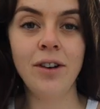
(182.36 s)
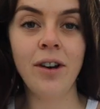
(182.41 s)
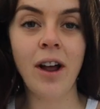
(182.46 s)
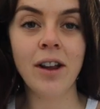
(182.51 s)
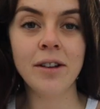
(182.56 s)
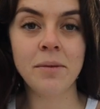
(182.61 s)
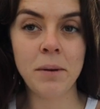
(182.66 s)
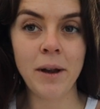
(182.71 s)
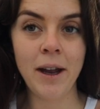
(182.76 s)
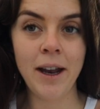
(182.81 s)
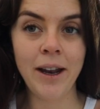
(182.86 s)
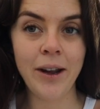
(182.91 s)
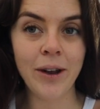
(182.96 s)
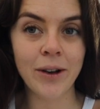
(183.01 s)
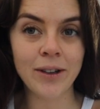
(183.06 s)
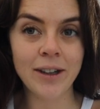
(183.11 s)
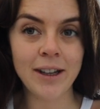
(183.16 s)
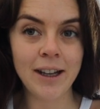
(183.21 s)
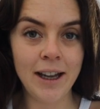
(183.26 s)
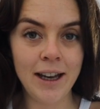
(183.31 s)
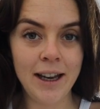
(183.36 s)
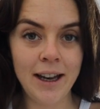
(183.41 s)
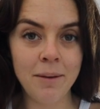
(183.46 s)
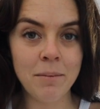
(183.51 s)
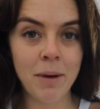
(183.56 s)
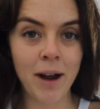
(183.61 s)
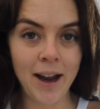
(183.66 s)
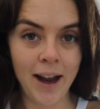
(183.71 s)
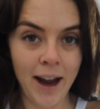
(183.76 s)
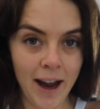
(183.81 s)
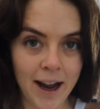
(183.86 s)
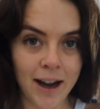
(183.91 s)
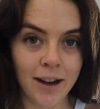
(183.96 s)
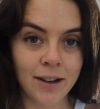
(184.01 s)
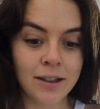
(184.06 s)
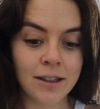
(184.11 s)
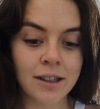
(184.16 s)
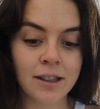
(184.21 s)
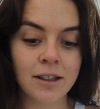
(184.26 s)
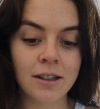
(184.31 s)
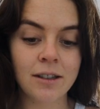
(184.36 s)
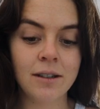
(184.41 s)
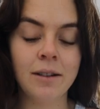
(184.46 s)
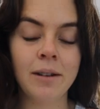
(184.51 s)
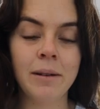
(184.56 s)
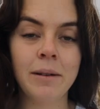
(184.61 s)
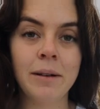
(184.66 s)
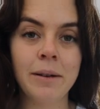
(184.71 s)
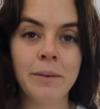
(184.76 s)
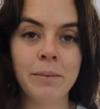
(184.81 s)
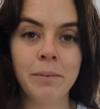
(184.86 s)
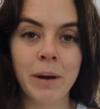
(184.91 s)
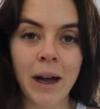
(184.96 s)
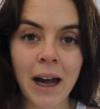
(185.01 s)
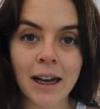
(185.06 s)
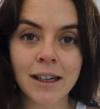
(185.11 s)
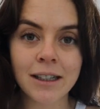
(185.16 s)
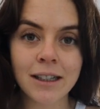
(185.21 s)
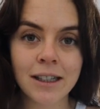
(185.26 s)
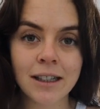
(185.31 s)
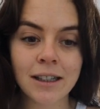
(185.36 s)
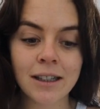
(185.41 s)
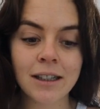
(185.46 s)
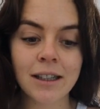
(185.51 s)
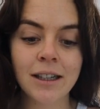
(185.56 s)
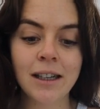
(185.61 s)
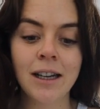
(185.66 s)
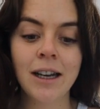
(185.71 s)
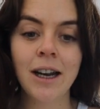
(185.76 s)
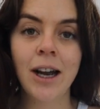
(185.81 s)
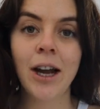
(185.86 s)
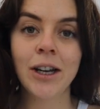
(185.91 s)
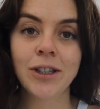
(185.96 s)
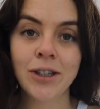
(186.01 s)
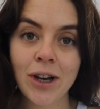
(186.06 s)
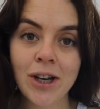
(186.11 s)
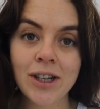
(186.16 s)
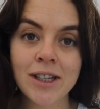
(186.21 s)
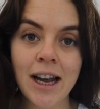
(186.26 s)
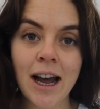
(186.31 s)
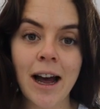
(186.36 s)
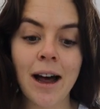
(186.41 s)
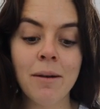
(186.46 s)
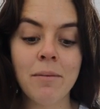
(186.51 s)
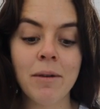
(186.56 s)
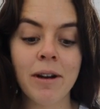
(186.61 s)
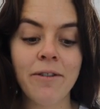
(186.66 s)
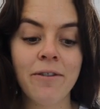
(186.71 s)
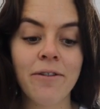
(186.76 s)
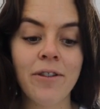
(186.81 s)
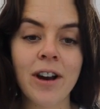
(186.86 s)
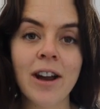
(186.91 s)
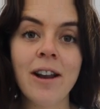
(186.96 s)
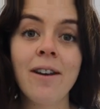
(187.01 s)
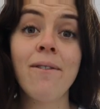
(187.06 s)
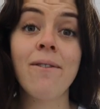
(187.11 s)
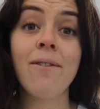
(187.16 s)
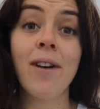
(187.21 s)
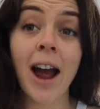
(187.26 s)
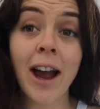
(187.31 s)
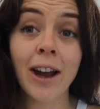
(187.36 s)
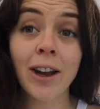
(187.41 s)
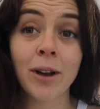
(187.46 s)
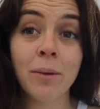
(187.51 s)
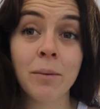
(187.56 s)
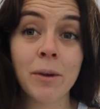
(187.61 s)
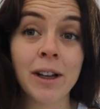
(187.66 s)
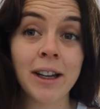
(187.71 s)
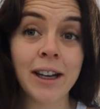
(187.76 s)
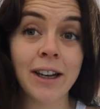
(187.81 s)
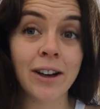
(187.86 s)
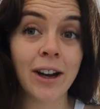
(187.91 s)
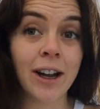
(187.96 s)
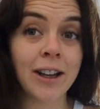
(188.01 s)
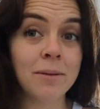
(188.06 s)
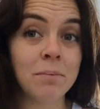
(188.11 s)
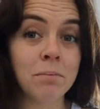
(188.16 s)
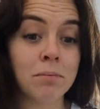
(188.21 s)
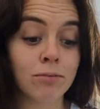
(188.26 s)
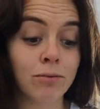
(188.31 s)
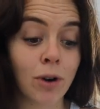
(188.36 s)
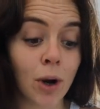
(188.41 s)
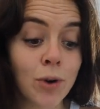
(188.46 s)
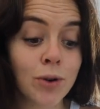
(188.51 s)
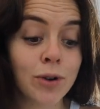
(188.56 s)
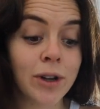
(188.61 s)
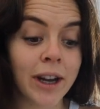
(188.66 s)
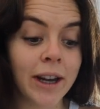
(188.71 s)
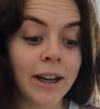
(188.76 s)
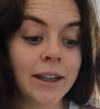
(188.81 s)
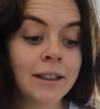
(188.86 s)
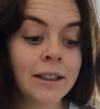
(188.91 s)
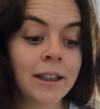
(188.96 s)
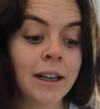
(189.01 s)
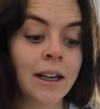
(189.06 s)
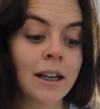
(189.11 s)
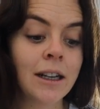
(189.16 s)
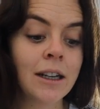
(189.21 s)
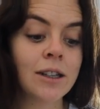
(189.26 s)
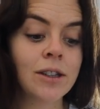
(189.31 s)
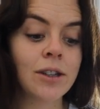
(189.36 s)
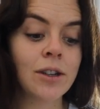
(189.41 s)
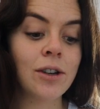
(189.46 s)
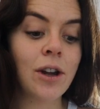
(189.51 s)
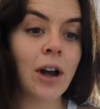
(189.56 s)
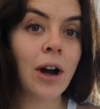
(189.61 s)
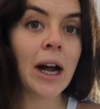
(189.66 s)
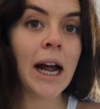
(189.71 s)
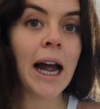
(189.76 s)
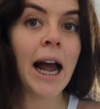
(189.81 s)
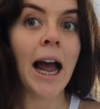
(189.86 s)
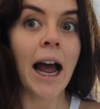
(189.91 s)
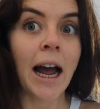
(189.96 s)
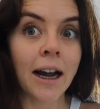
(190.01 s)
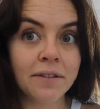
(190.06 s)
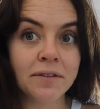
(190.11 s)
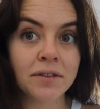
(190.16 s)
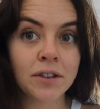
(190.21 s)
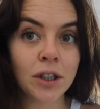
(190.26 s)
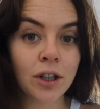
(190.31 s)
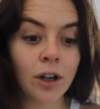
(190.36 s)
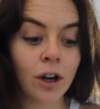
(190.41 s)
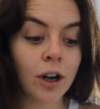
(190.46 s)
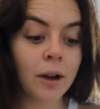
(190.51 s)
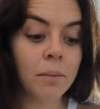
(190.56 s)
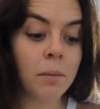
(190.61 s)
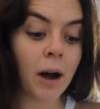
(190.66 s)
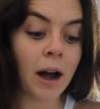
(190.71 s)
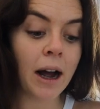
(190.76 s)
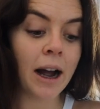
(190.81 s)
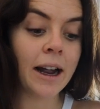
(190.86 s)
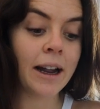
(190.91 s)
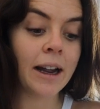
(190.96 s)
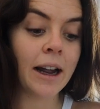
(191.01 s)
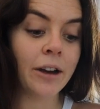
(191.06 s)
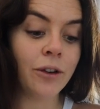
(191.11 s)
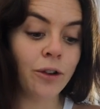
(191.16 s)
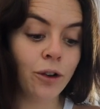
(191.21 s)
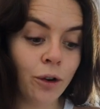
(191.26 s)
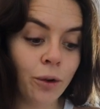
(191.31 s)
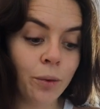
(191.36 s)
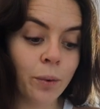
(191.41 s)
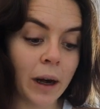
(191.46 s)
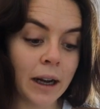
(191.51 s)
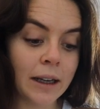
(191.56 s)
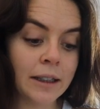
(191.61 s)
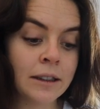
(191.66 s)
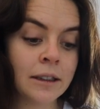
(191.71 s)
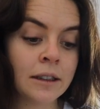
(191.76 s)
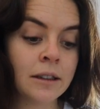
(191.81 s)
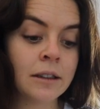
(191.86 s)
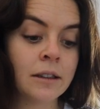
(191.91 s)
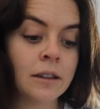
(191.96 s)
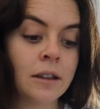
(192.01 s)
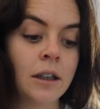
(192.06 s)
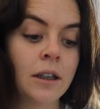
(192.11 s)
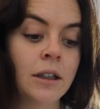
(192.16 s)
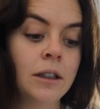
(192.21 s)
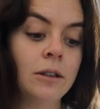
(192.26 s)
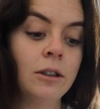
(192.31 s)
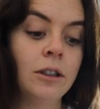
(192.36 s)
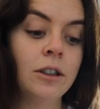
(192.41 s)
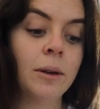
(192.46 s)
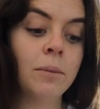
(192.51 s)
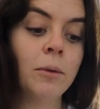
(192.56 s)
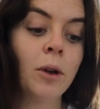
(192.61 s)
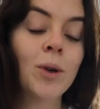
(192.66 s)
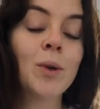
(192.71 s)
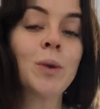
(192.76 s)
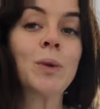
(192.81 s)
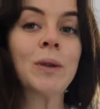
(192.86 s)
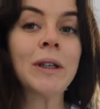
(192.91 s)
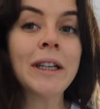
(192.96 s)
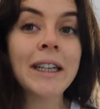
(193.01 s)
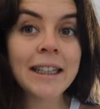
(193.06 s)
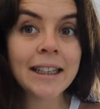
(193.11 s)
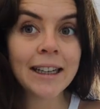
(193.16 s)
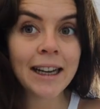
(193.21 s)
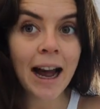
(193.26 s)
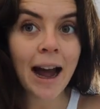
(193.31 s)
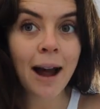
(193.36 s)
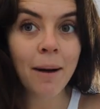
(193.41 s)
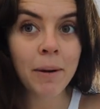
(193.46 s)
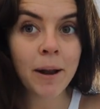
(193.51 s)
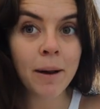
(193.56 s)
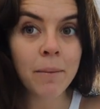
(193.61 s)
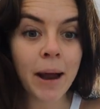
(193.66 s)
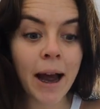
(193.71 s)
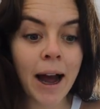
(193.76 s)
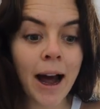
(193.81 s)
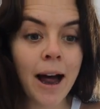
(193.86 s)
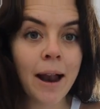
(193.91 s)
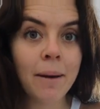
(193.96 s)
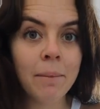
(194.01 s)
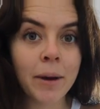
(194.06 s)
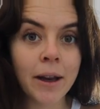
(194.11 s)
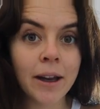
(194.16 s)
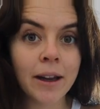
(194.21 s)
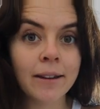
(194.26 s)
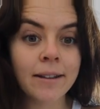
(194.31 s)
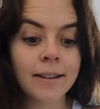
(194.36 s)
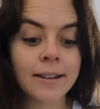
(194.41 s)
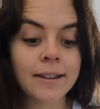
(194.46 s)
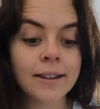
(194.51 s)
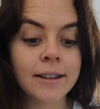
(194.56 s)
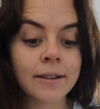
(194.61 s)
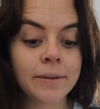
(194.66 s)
I was planning on cleaning my house, but turns out my friggin' vacuum cleaner has broken, so now I have to go buy a new one, which I'm not really happy about because